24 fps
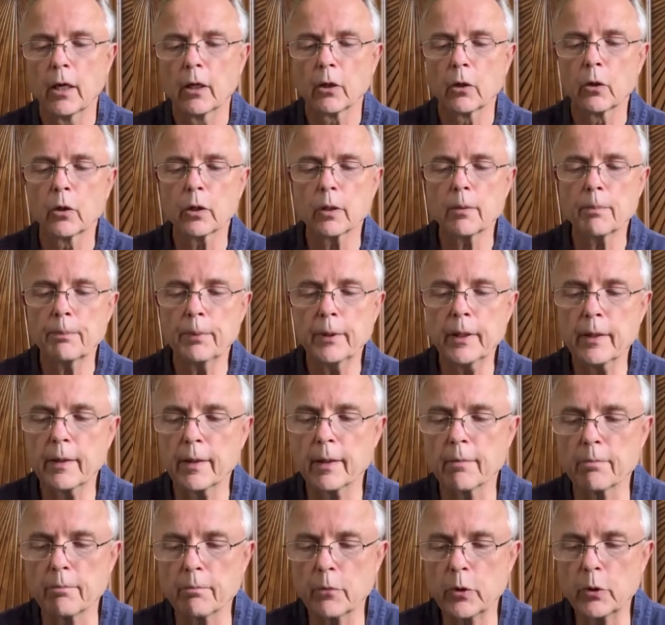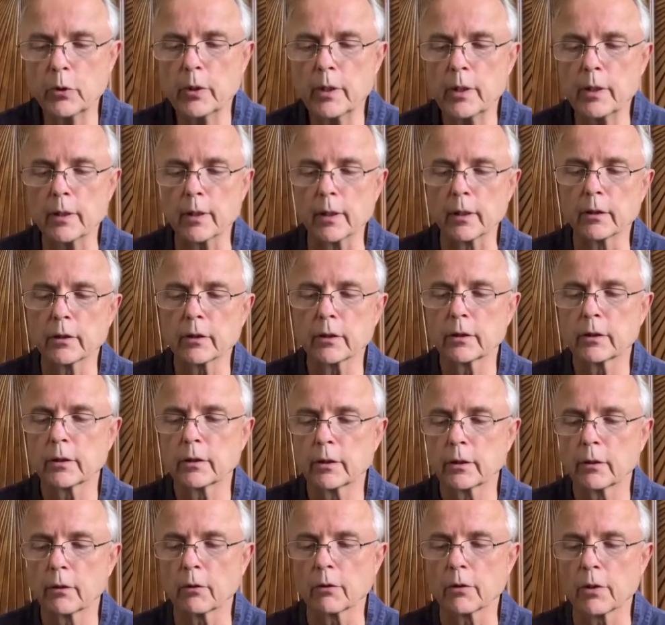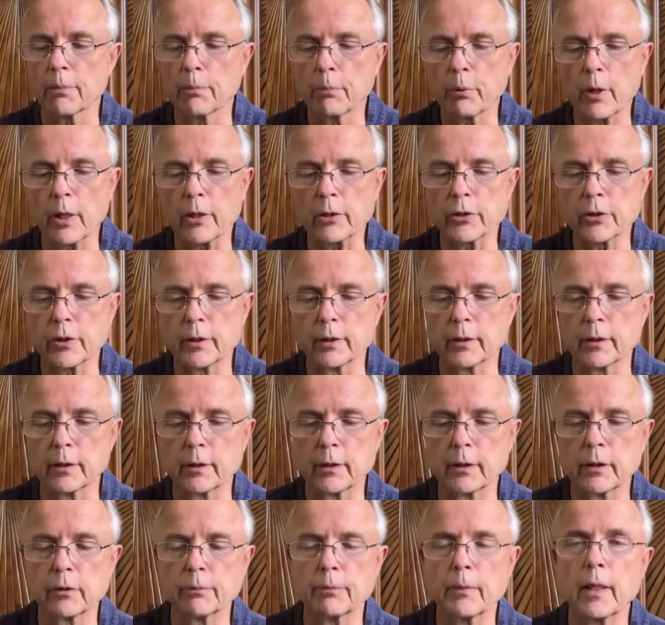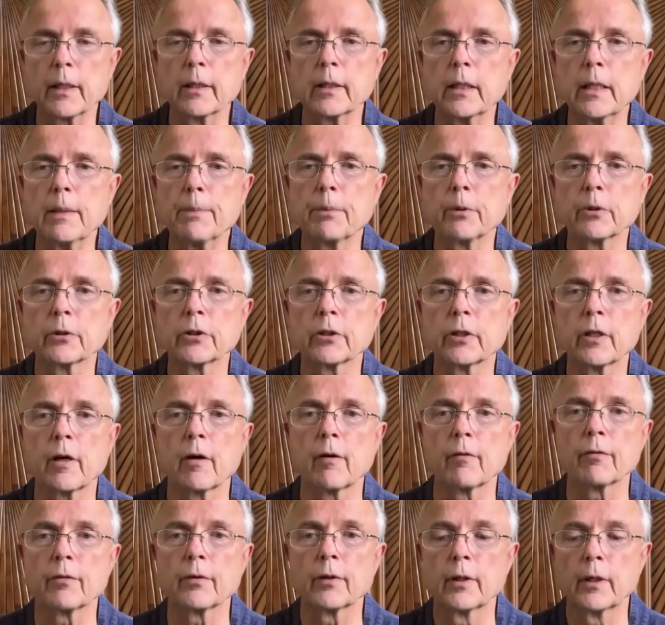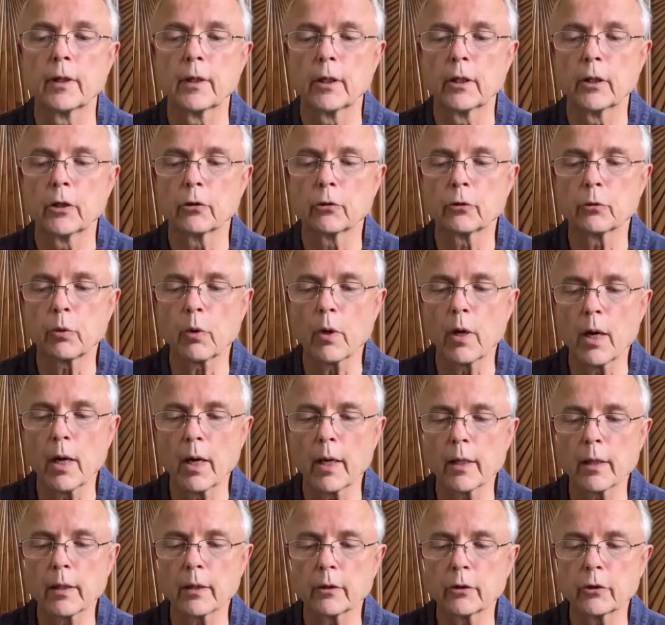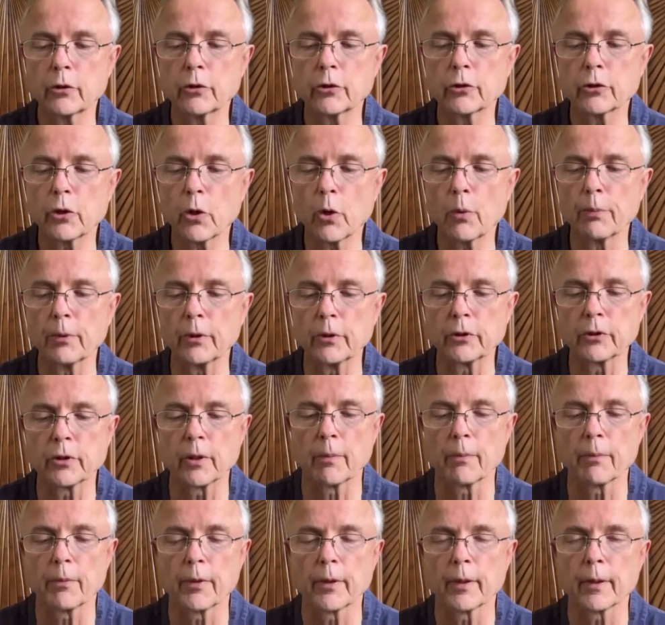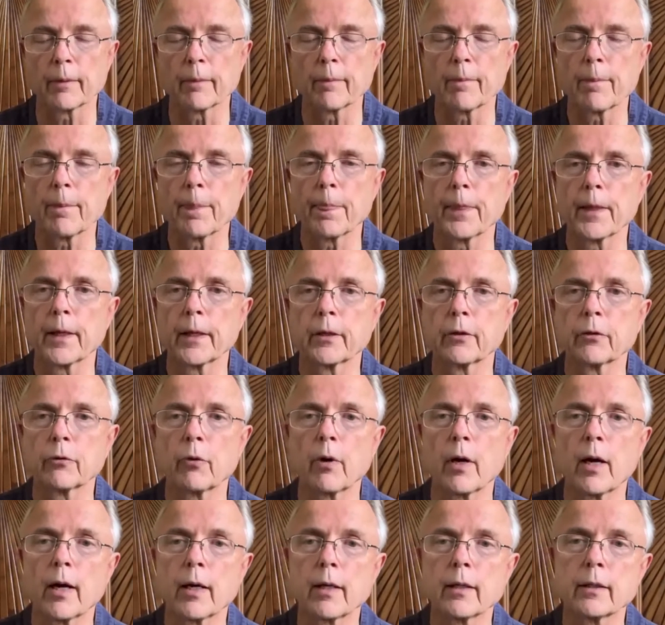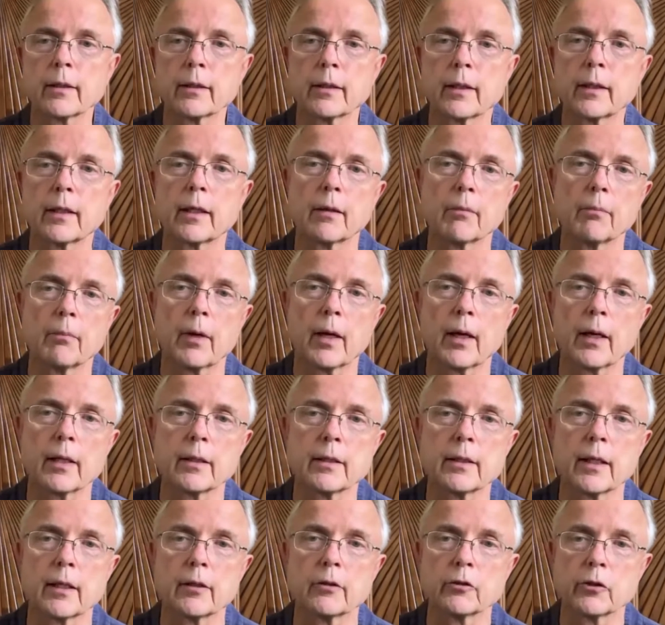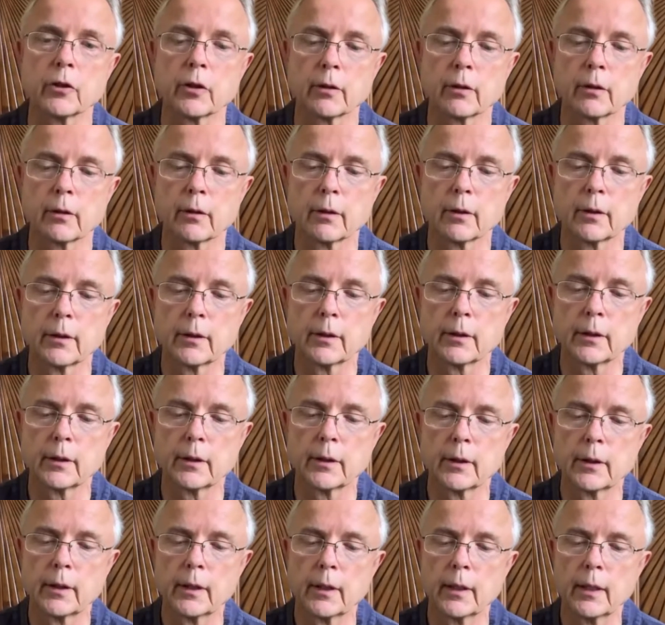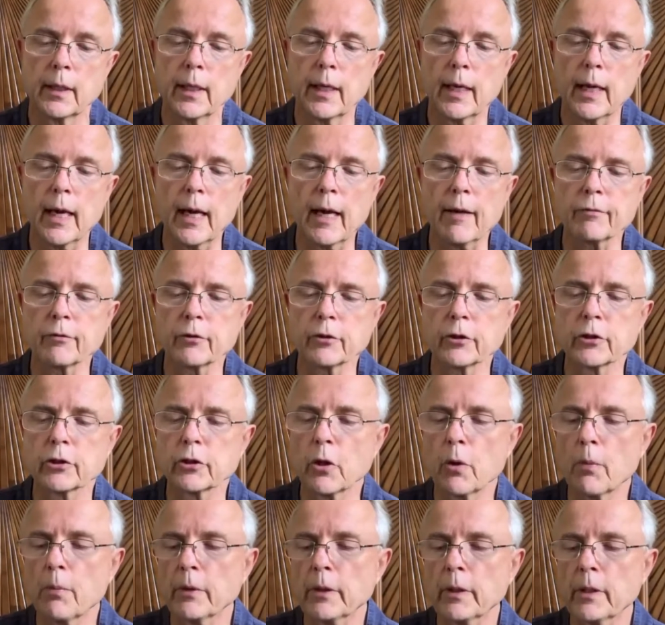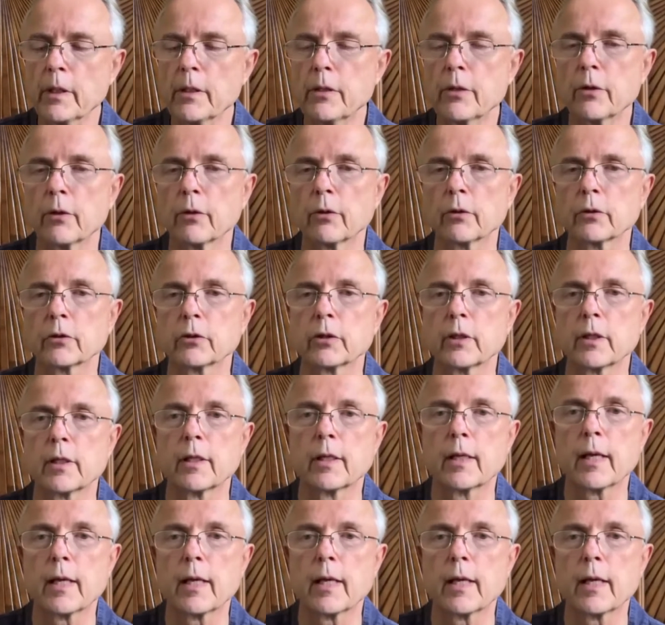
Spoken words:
Could it be that moodiness or depression is my deeper self trying to show me something, trying to get my attention? After so many years and